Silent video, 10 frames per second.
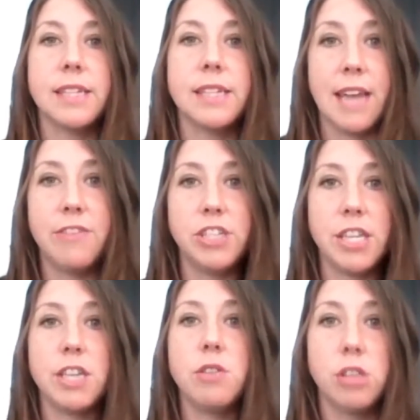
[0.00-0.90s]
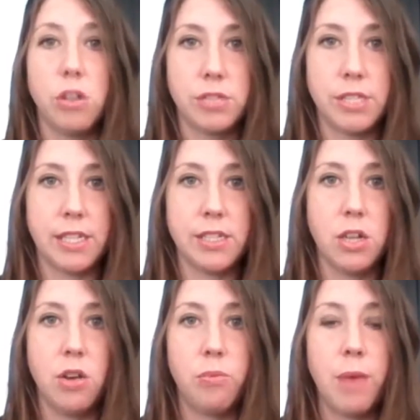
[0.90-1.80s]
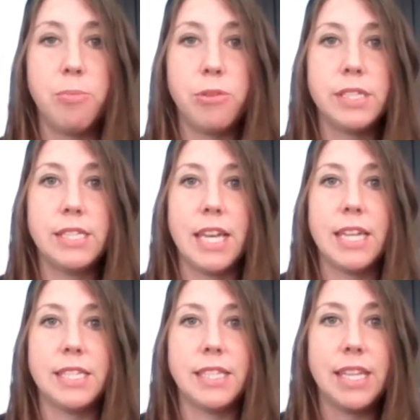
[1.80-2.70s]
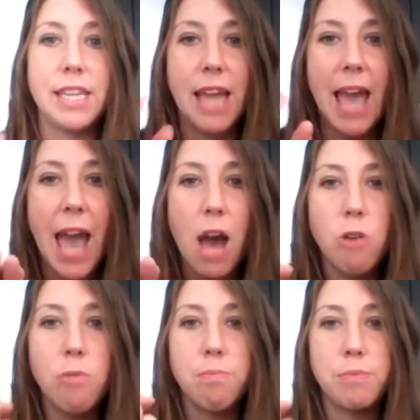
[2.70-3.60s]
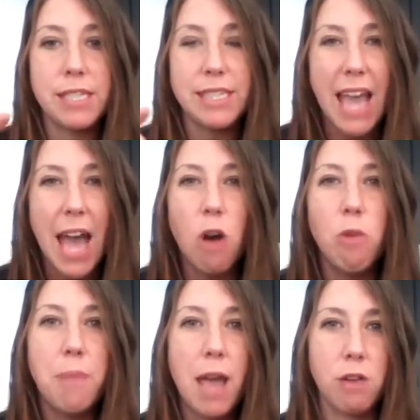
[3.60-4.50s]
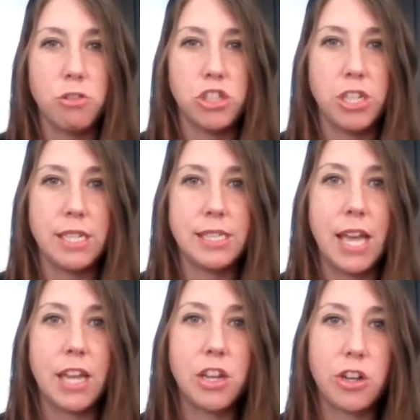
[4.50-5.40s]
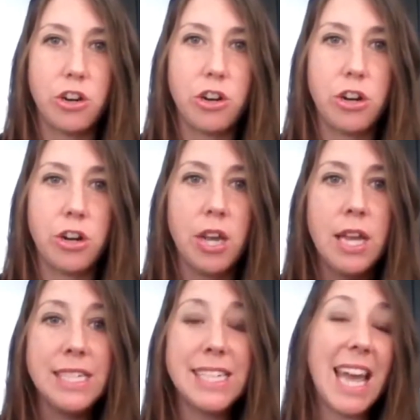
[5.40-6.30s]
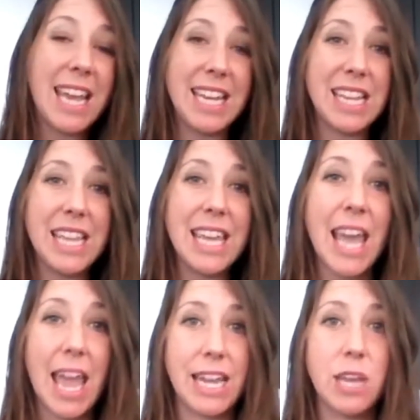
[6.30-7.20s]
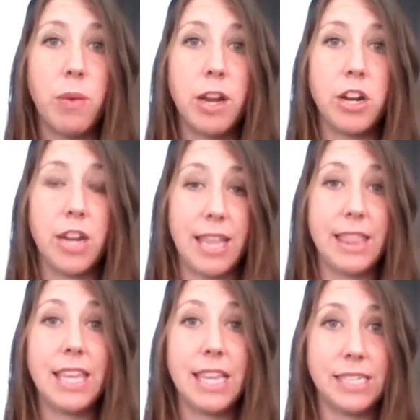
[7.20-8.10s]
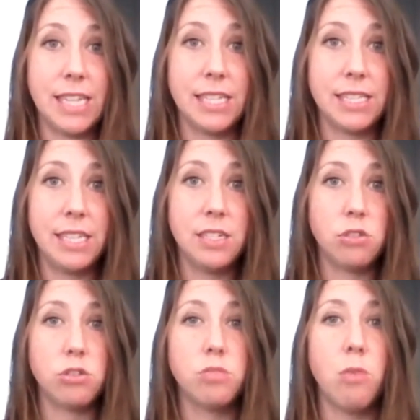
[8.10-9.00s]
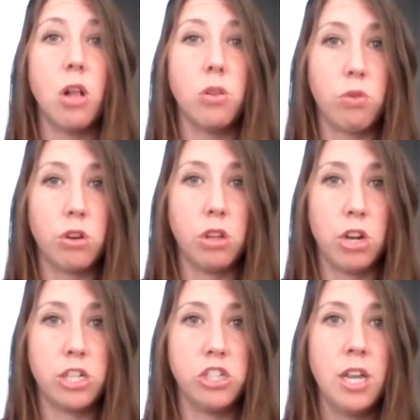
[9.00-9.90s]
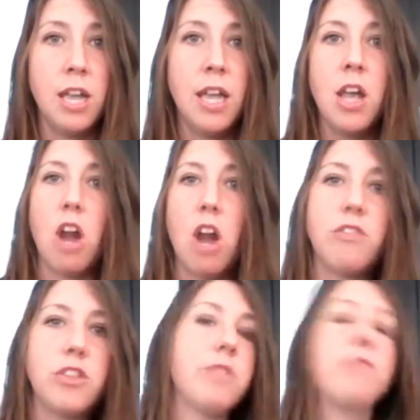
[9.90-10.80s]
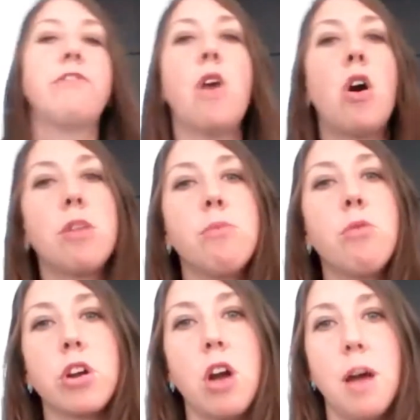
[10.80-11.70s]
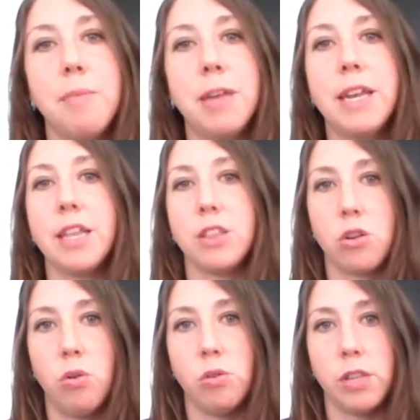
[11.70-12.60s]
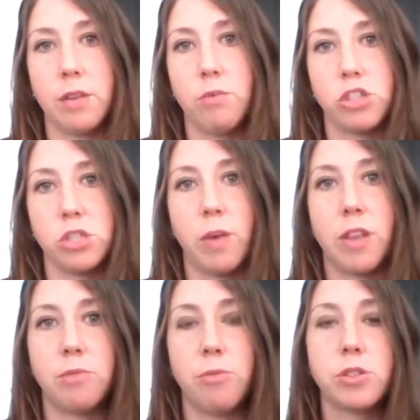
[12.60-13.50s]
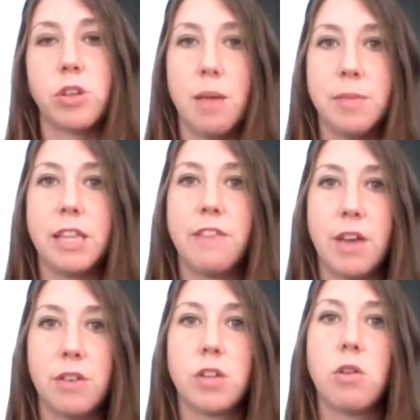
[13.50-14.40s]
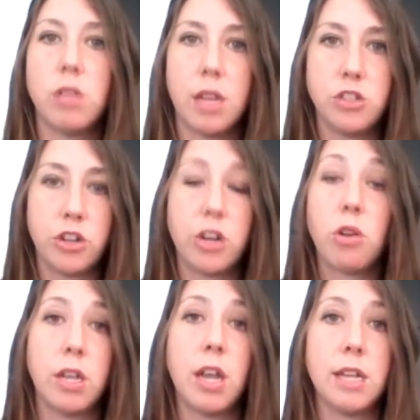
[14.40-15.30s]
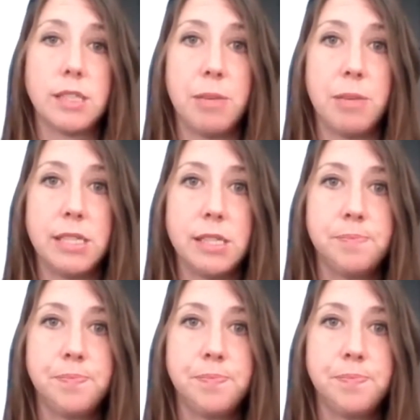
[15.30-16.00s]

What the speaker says: Diverticulosis represents these outpouchings that can occur technically anywhere in the intestine, so small or large. However, they're far more common in the colon, which is why they're most commonly found in during colonoscopies.